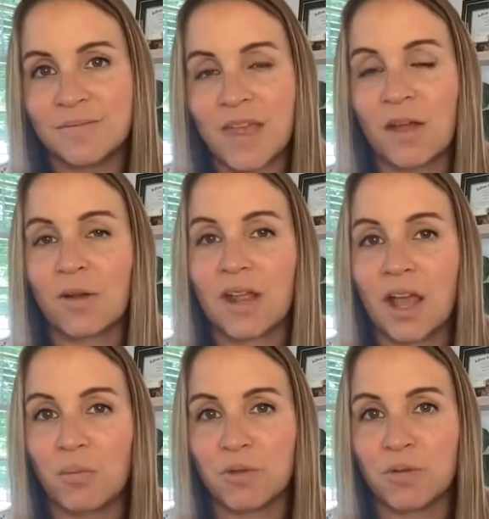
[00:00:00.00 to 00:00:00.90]
How can I
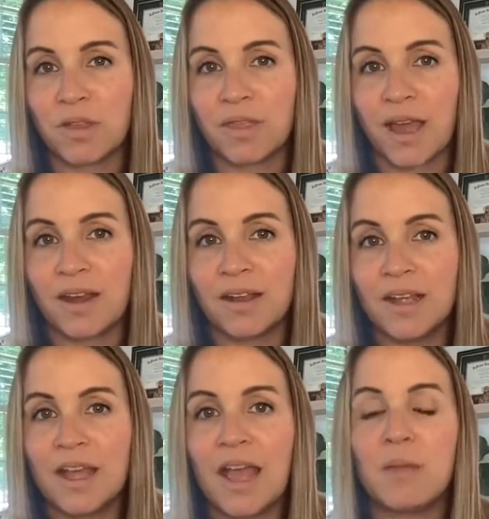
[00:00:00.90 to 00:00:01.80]
help you with that?
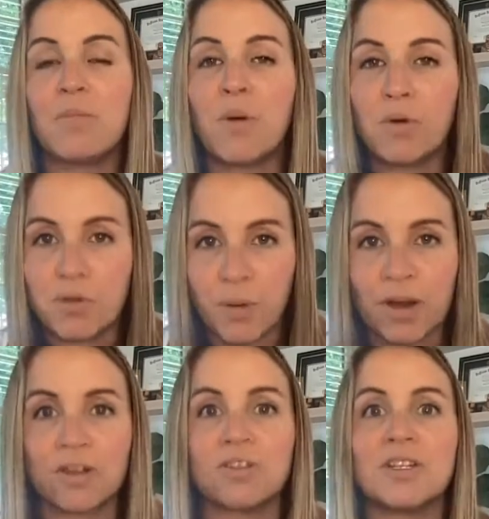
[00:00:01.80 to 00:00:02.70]
And both
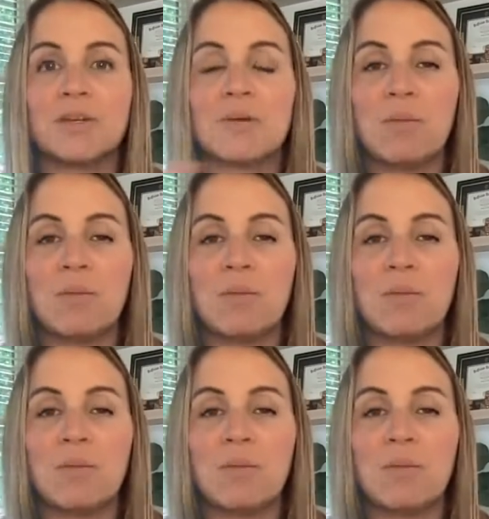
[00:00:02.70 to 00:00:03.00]
partners need to be